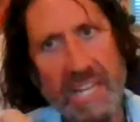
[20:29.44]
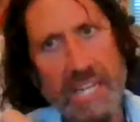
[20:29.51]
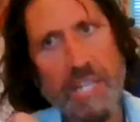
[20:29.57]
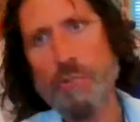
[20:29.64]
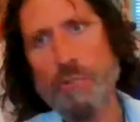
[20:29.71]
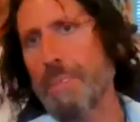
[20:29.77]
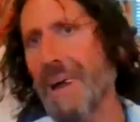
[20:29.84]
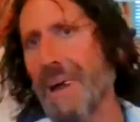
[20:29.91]
it,
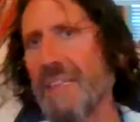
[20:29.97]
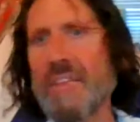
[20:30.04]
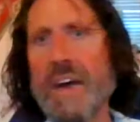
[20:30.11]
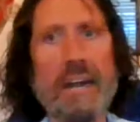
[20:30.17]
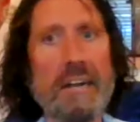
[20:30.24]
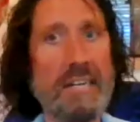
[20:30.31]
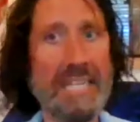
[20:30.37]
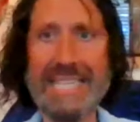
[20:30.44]
you've been
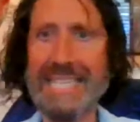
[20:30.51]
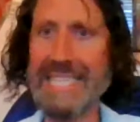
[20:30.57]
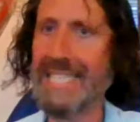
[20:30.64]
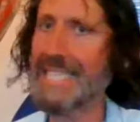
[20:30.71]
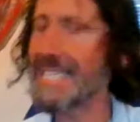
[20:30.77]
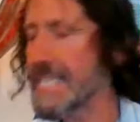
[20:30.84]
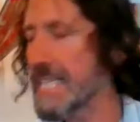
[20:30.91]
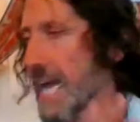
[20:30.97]
there. And
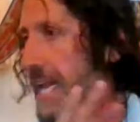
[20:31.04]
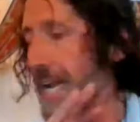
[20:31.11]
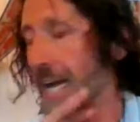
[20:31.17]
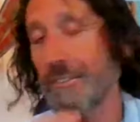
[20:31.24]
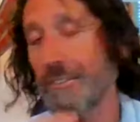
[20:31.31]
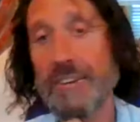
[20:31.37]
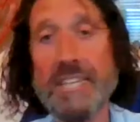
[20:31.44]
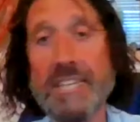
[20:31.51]
And
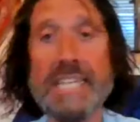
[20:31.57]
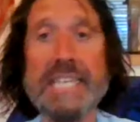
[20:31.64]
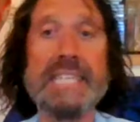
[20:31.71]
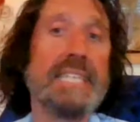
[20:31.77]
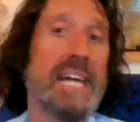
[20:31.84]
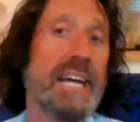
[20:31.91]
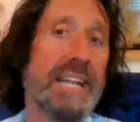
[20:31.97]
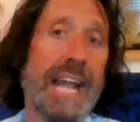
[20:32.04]
I'll tell you,
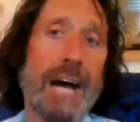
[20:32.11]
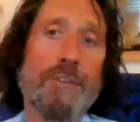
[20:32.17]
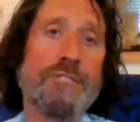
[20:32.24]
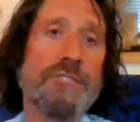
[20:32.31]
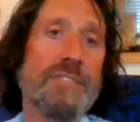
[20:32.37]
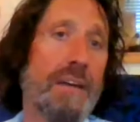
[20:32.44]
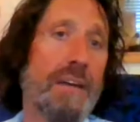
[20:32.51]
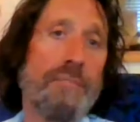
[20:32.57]
now
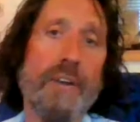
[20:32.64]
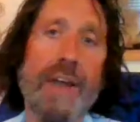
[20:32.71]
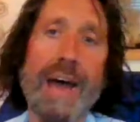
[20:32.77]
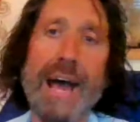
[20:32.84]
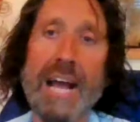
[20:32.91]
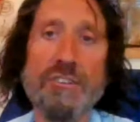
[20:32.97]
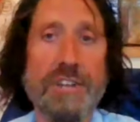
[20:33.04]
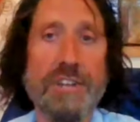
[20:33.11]
it's time for
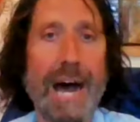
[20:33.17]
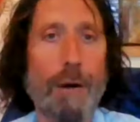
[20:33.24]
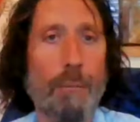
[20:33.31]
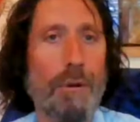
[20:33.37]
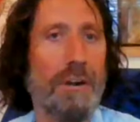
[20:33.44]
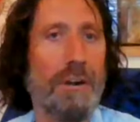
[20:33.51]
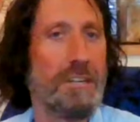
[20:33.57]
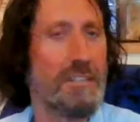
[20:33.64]
action,
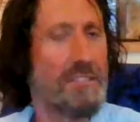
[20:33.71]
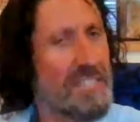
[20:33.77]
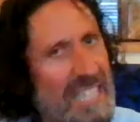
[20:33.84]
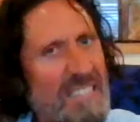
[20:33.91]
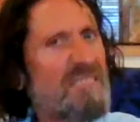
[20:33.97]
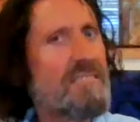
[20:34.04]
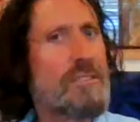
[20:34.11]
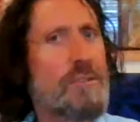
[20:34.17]
not words.
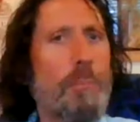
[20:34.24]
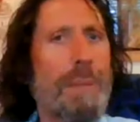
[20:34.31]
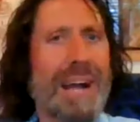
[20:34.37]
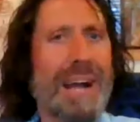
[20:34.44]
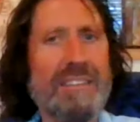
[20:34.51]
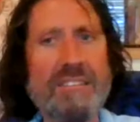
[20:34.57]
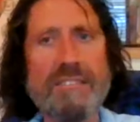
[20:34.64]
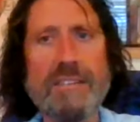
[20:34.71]
I'll go
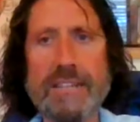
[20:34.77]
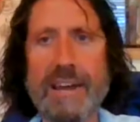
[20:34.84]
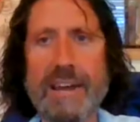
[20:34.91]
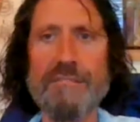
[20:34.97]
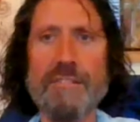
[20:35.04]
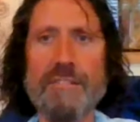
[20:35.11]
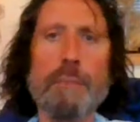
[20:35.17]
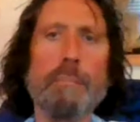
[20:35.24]
back to the little
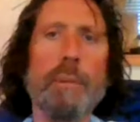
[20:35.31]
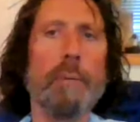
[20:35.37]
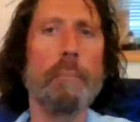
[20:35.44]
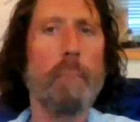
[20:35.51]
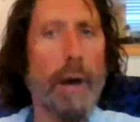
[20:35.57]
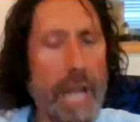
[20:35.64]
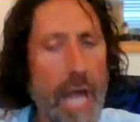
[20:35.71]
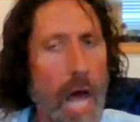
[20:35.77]
Def Leppard,
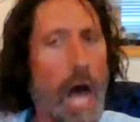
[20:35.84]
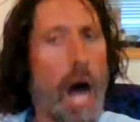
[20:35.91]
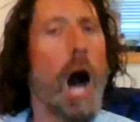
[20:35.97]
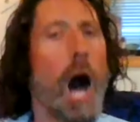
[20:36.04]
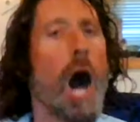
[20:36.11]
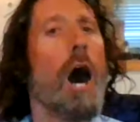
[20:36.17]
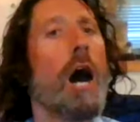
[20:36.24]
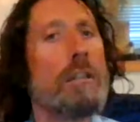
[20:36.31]
but
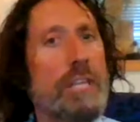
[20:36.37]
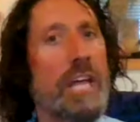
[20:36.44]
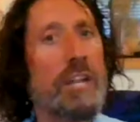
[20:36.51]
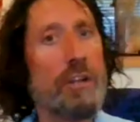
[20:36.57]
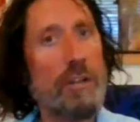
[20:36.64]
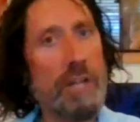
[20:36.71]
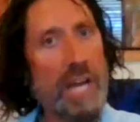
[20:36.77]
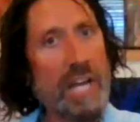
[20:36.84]
a
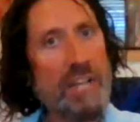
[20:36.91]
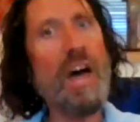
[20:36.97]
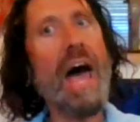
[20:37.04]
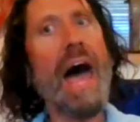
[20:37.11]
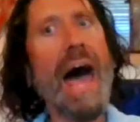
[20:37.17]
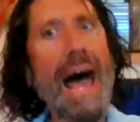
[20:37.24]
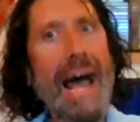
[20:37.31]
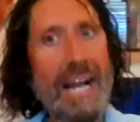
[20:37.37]
little, it's
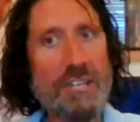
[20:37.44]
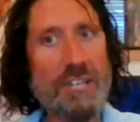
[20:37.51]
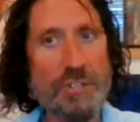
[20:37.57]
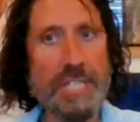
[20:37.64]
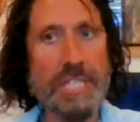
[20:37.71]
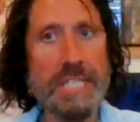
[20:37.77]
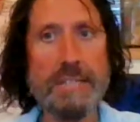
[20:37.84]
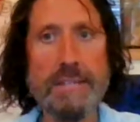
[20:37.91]

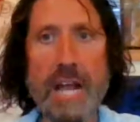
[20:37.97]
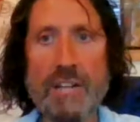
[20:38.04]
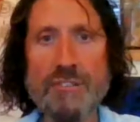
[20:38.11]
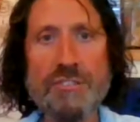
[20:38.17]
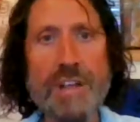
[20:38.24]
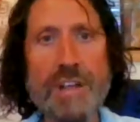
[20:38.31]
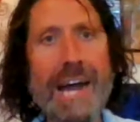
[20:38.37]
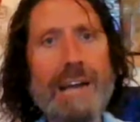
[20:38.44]
action.
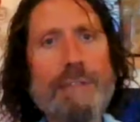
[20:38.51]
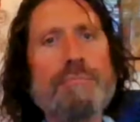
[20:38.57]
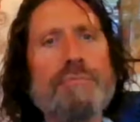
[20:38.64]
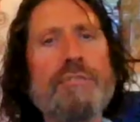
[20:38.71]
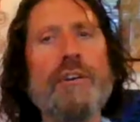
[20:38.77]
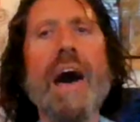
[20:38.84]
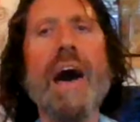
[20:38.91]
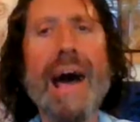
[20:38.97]
It's time
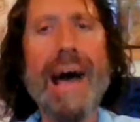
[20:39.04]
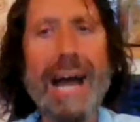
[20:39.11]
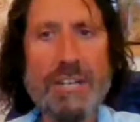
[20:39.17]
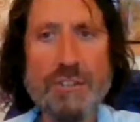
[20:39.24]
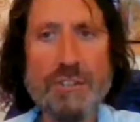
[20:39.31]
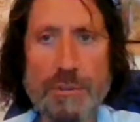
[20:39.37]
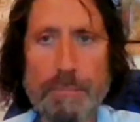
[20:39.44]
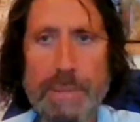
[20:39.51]
for
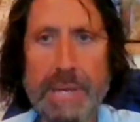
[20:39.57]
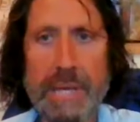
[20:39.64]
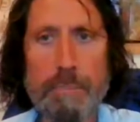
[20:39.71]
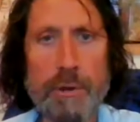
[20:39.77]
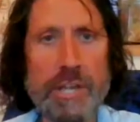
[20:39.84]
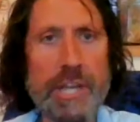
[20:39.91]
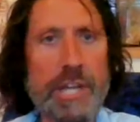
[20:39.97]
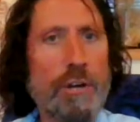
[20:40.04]
action,
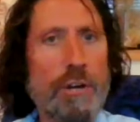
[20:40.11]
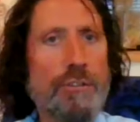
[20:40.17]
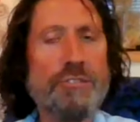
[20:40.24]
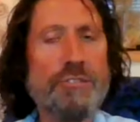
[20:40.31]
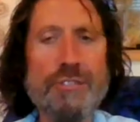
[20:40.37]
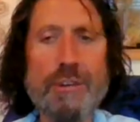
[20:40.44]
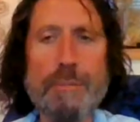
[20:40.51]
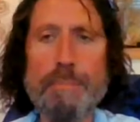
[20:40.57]
people. You don't
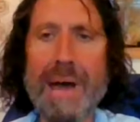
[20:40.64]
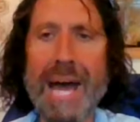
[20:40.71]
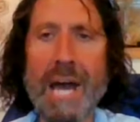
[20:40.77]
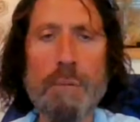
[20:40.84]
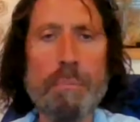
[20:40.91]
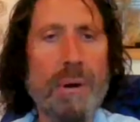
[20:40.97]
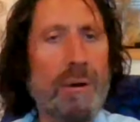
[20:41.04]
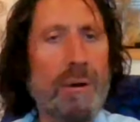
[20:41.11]
just sit
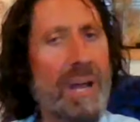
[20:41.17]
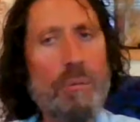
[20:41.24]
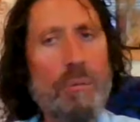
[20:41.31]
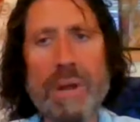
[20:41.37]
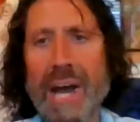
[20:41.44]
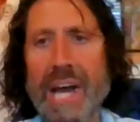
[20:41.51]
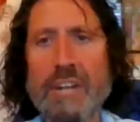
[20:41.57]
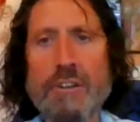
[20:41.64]
back, but like
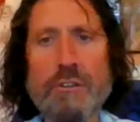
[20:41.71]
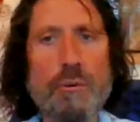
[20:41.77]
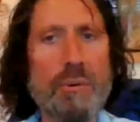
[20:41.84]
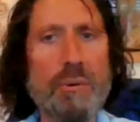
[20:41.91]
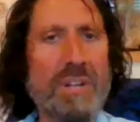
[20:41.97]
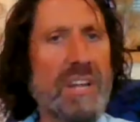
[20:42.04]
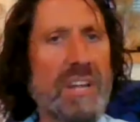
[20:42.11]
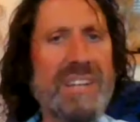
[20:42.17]
what I do,
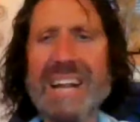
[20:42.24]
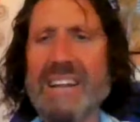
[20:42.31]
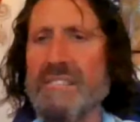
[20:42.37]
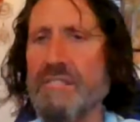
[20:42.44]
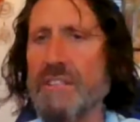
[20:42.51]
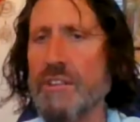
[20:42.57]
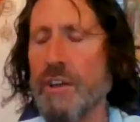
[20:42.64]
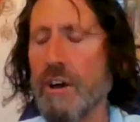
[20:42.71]
and not
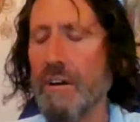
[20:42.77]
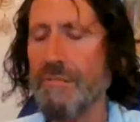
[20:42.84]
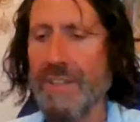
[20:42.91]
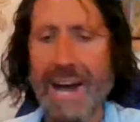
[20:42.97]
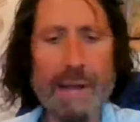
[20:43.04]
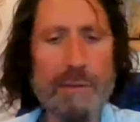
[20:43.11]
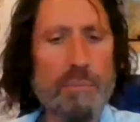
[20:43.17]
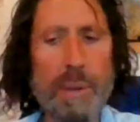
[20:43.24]
even tough
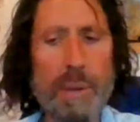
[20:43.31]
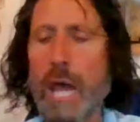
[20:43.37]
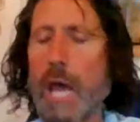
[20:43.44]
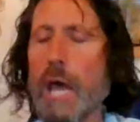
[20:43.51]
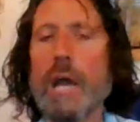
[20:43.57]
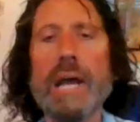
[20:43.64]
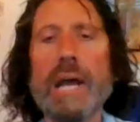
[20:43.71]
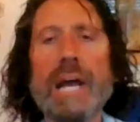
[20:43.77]
times, but
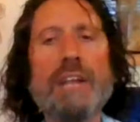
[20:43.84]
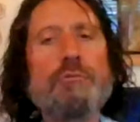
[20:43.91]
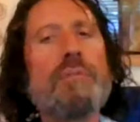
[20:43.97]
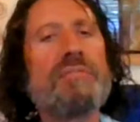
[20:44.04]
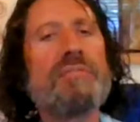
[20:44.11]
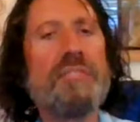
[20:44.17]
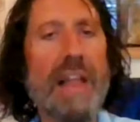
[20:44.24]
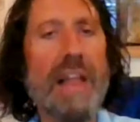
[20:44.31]
it's
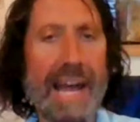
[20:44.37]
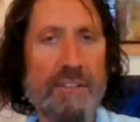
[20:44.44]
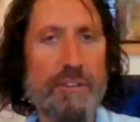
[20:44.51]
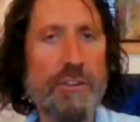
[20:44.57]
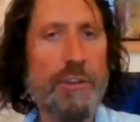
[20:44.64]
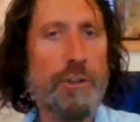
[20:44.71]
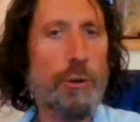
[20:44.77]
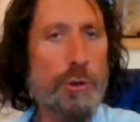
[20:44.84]

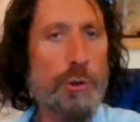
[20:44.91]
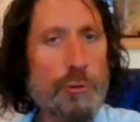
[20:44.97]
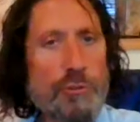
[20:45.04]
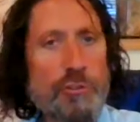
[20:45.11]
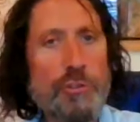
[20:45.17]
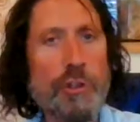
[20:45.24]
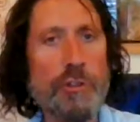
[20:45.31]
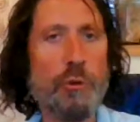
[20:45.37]
reflect. You know,
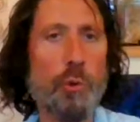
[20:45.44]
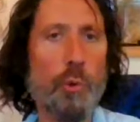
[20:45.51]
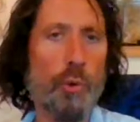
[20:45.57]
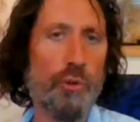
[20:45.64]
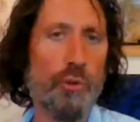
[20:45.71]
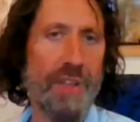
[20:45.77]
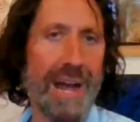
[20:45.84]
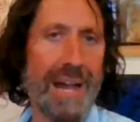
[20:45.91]
use the
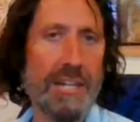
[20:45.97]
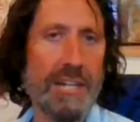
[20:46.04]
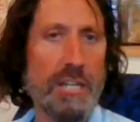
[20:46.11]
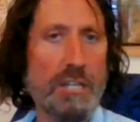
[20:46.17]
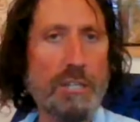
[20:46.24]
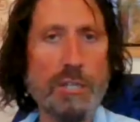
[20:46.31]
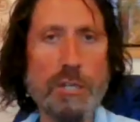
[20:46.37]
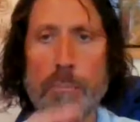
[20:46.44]
tools that
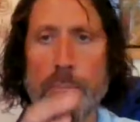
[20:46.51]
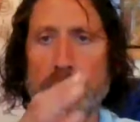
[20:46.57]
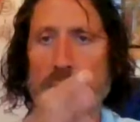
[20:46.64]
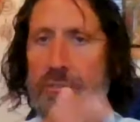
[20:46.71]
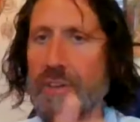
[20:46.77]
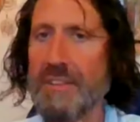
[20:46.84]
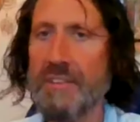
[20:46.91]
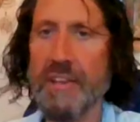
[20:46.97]
are
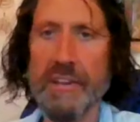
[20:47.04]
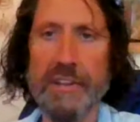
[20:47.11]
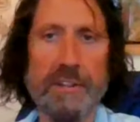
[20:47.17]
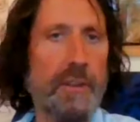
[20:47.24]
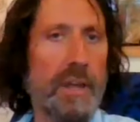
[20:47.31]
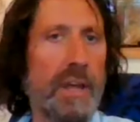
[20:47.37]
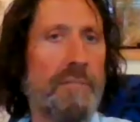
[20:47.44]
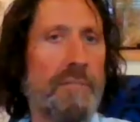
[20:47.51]
presented
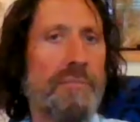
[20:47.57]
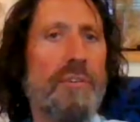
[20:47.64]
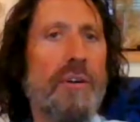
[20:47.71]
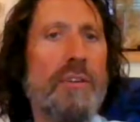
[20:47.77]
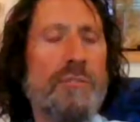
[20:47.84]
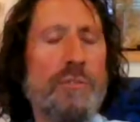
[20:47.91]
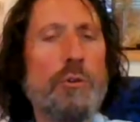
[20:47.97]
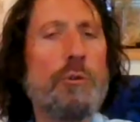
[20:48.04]
in
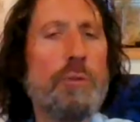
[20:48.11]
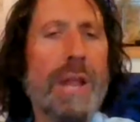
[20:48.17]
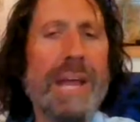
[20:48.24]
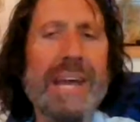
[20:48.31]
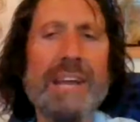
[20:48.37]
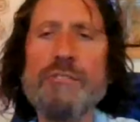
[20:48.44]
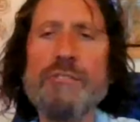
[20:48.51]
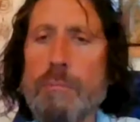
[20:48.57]
front of you. You
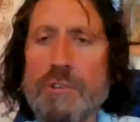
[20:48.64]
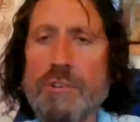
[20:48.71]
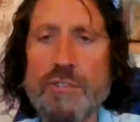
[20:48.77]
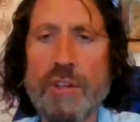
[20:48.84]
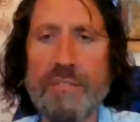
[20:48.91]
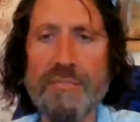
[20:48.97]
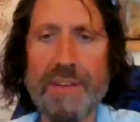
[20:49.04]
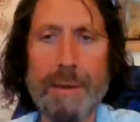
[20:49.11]
lay so much
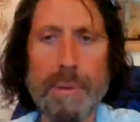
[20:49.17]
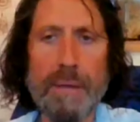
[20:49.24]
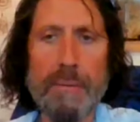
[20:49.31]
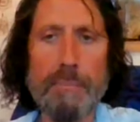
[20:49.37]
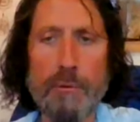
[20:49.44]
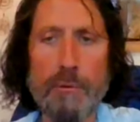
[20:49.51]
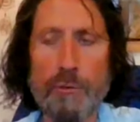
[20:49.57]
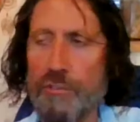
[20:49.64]
stuff at
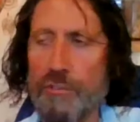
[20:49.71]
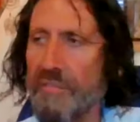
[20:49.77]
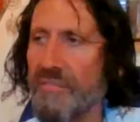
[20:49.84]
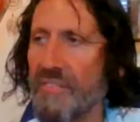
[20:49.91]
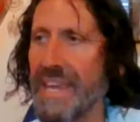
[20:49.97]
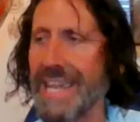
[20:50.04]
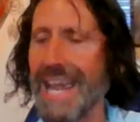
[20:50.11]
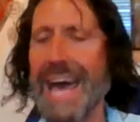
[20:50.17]
people's
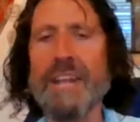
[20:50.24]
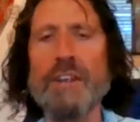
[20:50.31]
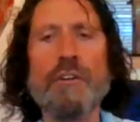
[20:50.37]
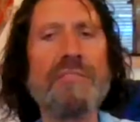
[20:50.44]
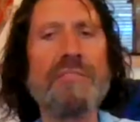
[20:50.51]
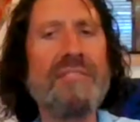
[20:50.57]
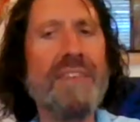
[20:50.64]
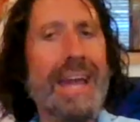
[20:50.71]
feet, at
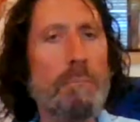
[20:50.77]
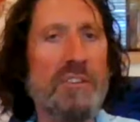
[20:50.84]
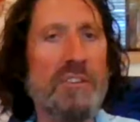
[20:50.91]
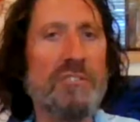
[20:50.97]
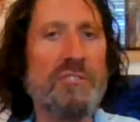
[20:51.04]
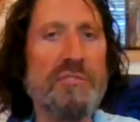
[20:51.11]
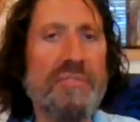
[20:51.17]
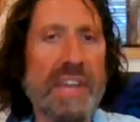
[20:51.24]
your
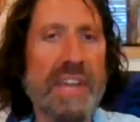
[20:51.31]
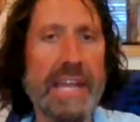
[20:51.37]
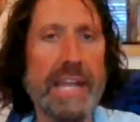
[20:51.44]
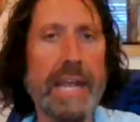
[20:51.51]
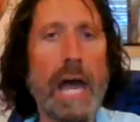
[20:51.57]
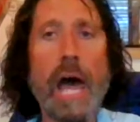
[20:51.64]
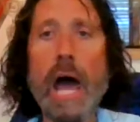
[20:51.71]
family's feet.